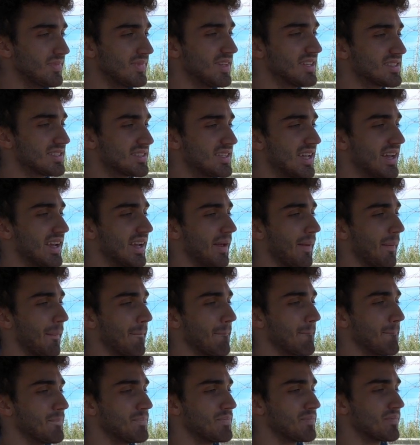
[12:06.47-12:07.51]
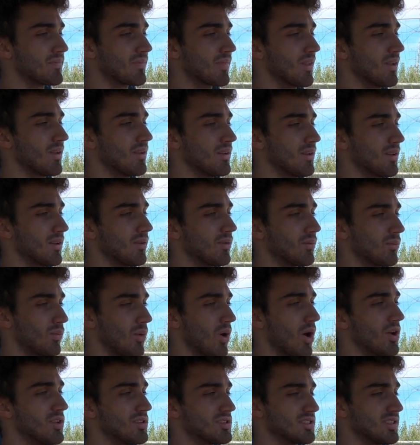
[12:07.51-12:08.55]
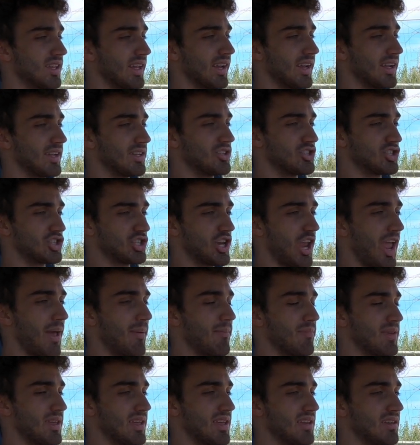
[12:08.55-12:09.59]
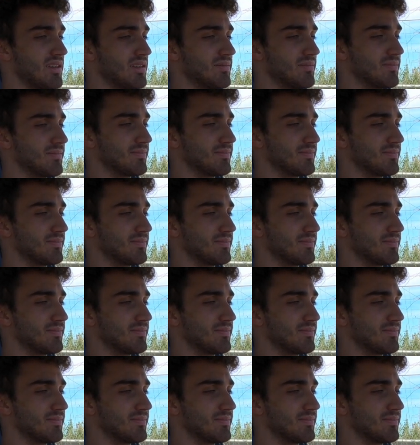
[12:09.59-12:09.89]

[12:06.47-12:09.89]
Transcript: This thing runs like a champion.